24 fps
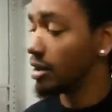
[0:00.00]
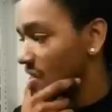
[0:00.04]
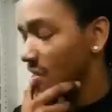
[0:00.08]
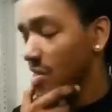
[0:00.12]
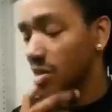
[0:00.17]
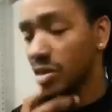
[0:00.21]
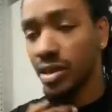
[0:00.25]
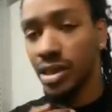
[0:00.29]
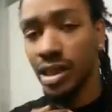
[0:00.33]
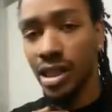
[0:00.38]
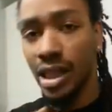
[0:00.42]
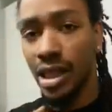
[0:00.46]
You
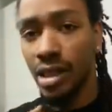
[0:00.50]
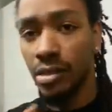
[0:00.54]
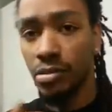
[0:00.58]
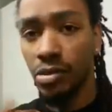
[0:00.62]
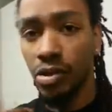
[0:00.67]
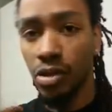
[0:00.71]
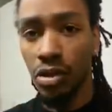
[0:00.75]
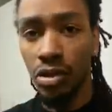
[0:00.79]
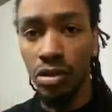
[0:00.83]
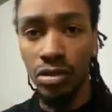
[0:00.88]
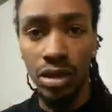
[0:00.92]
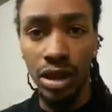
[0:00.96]
just let them
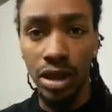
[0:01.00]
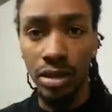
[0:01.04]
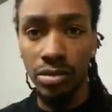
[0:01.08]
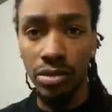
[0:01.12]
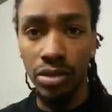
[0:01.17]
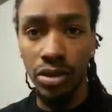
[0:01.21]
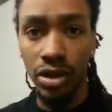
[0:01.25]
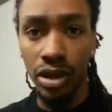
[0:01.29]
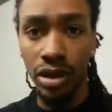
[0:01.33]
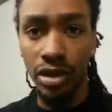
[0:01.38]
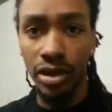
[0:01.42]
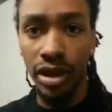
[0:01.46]
grow, let them
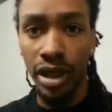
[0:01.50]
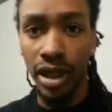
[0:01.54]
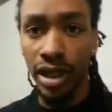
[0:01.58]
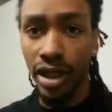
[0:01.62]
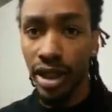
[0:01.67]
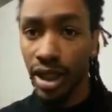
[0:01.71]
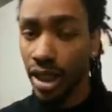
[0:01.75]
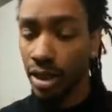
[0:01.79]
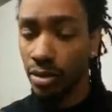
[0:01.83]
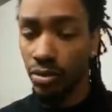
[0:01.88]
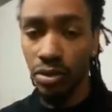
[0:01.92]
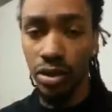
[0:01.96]
do their thing,
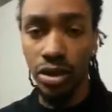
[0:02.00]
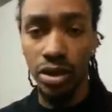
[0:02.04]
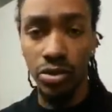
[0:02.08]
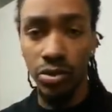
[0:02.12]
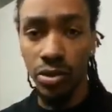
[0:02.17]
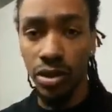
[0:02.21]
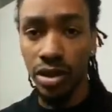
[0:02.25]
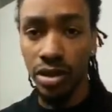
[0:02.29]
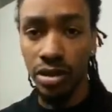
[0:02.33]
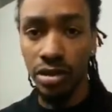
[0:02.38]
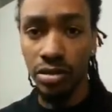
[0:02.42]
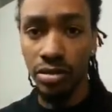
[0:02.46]
keep
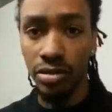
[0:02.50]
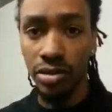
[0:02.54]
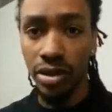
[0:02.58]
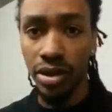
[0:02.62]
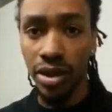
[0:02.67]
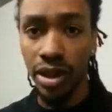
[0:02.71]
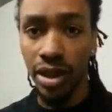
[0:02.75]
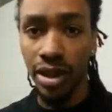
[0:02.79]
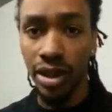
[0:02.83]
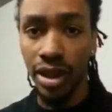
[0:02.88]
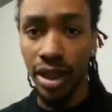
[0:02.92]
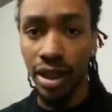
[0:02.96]
retwisting, you know what I'm
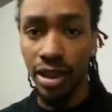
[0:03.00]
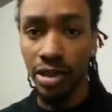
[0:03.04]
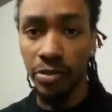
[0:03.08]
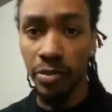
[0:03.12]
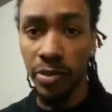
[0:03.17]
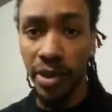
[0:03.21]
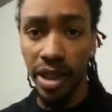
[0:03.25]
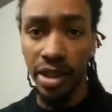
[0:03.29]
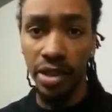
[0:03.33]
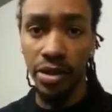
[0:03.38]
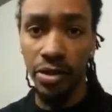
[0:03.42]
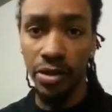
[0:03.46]
saying, like you've
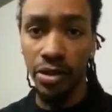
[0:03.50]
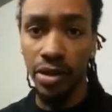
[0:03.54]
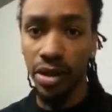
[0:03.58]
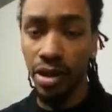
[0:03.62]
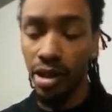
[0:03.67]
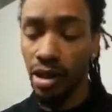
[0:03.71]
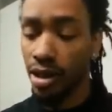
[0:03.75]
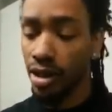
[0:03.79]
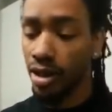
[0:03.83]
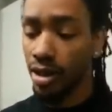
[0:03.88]
been doing.